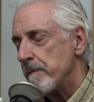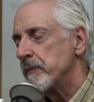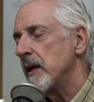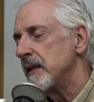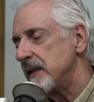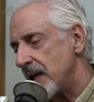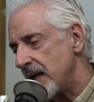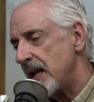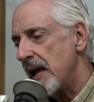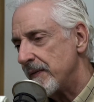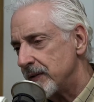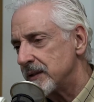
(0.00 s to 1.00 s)
And yet,
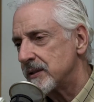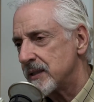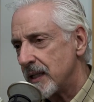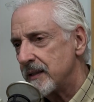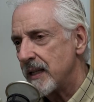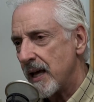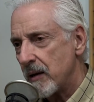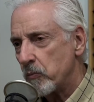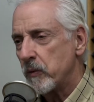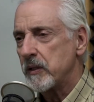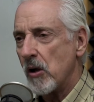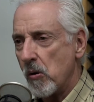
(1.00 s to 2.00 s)
having said that,
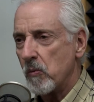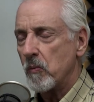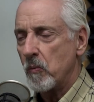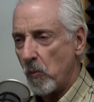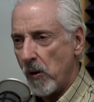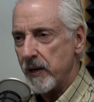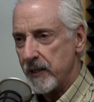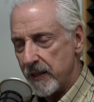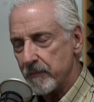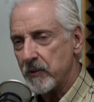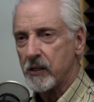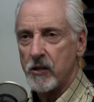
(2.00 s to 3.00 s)
we don't want
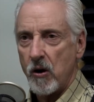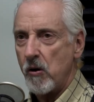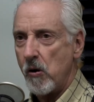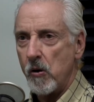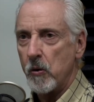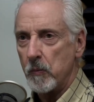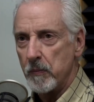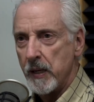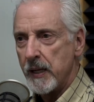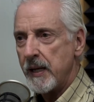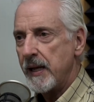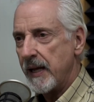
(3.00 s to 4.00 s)
him to go home
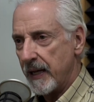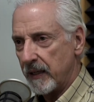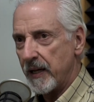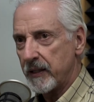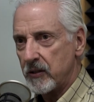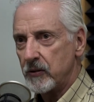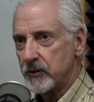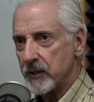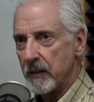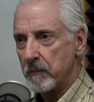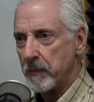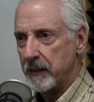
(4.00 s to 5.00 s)
and, like you
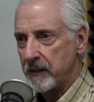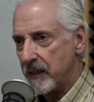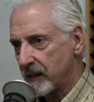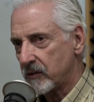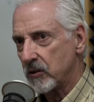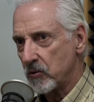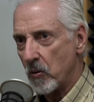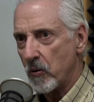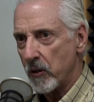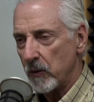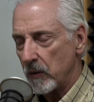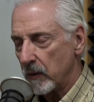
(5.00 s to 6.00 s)
say, be
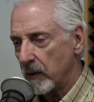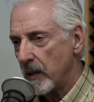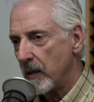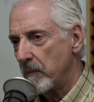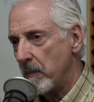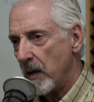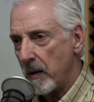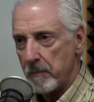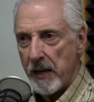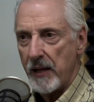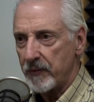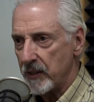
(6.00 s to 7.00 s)
dictatorial ab- about